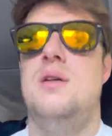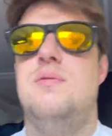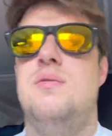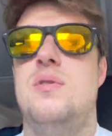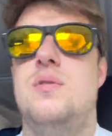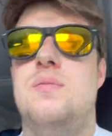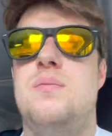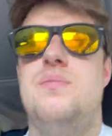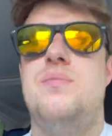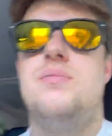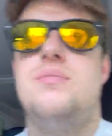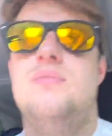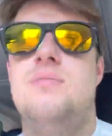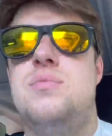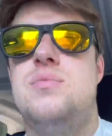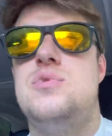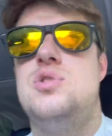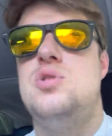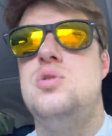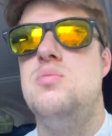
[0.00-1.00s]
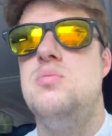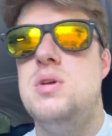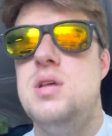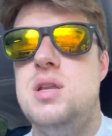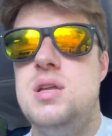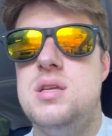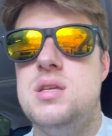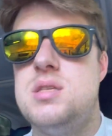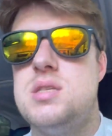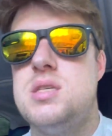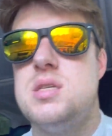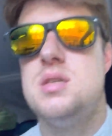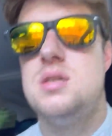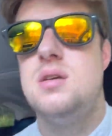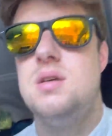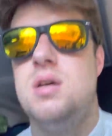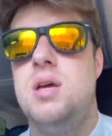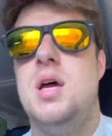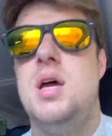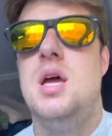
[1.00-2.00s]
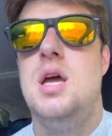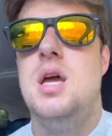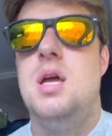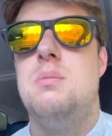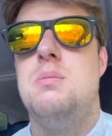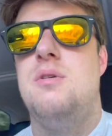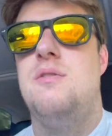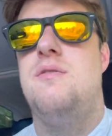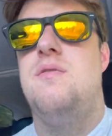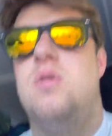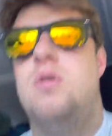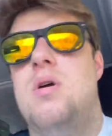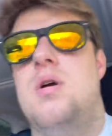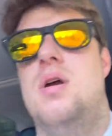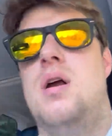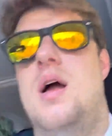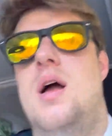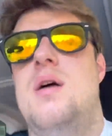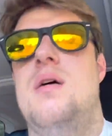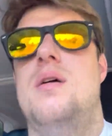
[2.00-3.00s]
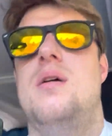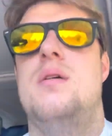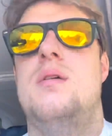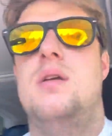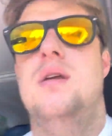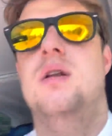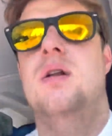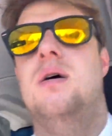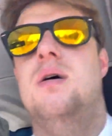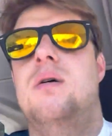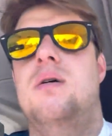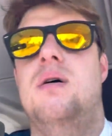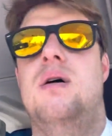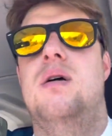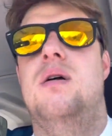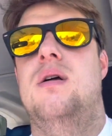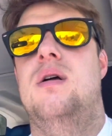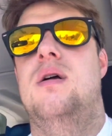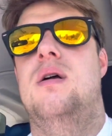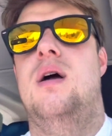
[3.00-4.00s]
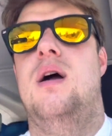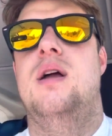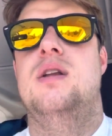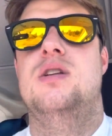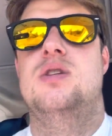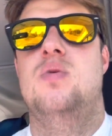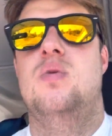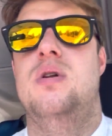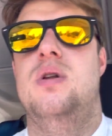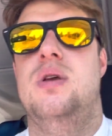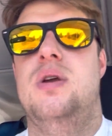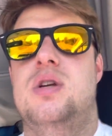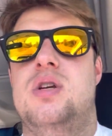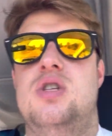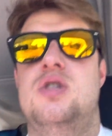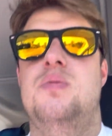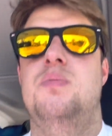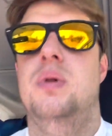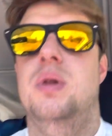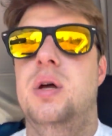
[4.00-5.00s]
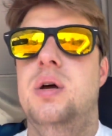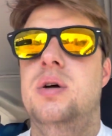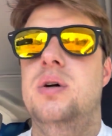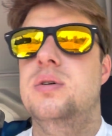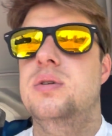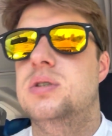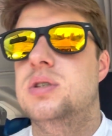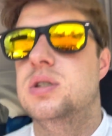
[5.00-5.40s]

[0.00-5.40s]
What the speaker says: for 2 minutes before, you know, I just want to explode.